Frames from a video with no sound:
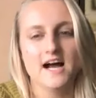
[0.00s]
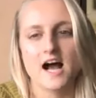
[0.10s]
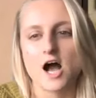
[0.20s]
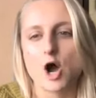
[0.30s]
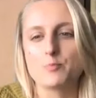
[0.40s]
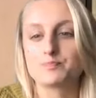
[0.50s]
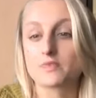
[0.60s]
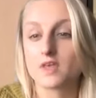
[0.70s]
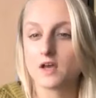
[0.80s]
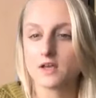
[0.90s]
Um,
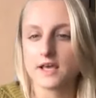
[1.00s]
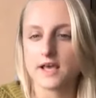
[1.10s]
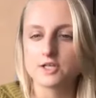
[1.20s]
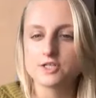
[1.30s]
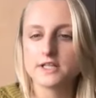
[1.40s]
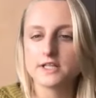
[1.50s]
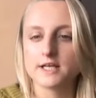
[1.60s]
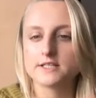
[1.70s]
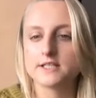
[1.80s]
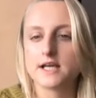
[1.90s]
yeah, Ashlyn
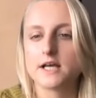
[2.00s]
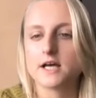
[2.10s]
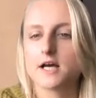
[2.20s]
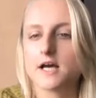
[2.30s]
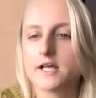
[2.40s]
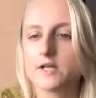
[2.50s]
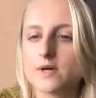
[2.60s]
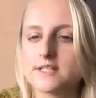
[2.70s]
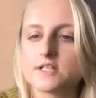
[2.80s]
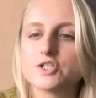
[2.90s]
had I uh, had
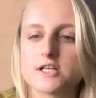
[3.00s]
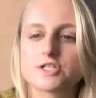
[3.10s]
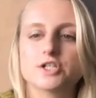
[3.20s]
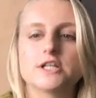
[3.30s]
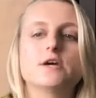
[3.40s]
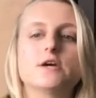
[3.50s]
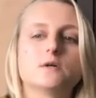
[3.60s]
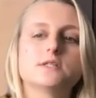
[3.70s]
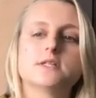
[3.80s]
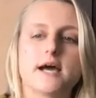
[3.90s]
one suggestion. Eco
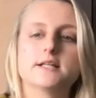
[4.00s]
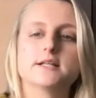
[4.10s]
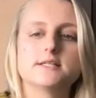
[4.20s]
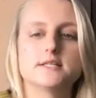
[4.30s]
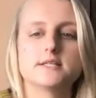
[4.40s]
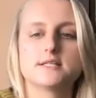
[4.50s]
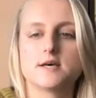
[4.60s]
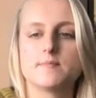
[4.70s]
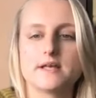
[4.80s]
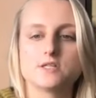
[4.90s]
Stylist is a
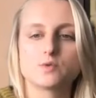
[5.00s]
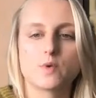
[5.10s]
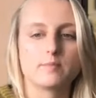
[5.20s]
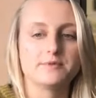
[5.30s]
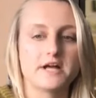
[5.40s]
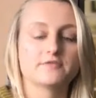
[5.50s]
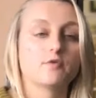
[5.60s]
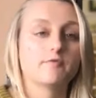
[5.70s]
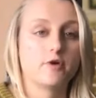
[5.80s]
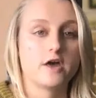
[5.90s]
menswear
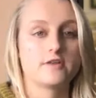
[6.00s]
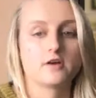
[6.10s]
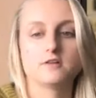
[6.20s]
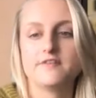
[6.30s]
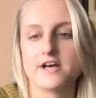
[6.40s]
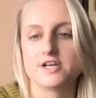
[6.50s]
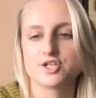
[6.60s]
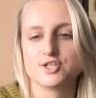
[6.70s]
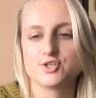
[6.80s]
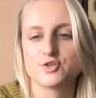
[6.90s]
platform for ethical
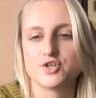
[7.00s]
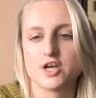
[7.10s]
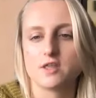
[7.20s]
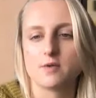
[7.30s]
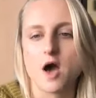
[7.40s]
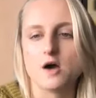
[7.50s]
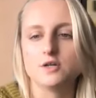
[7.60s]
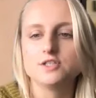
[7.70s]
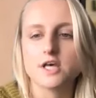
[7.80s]
fashion, so check them out.